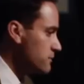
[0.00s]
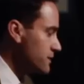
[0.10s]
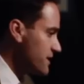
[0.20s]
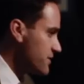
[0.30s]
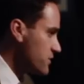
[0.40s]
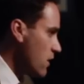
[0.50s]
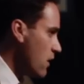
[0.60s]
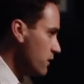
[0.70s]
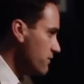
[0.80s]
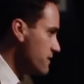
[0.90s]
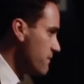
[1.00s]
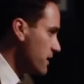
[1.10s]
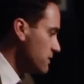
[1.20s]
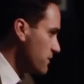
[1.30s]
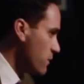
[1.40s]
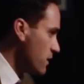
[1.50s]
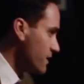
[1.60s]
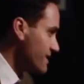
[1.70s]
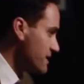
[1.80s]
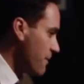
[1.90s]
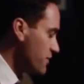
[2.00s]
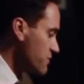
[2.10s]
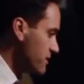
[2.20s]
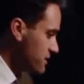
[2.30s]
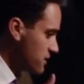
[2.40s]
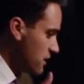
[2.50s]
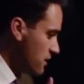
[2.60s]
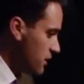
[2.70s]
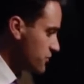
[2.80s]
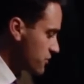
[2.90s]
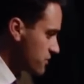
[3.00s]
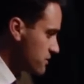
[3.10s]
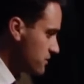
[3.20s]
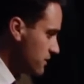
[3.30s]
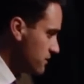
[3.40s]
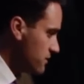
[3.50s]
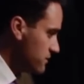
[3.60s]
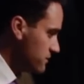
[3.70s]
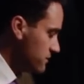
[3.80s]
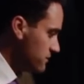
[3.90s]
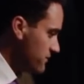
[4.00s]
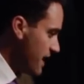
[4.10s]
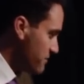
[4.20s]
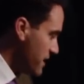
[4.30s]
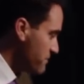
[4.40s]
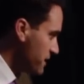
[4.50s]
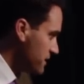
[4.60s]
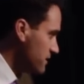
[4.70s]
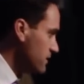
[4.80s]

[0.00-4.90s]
lists all of the medical marijuana establishments under that amendment,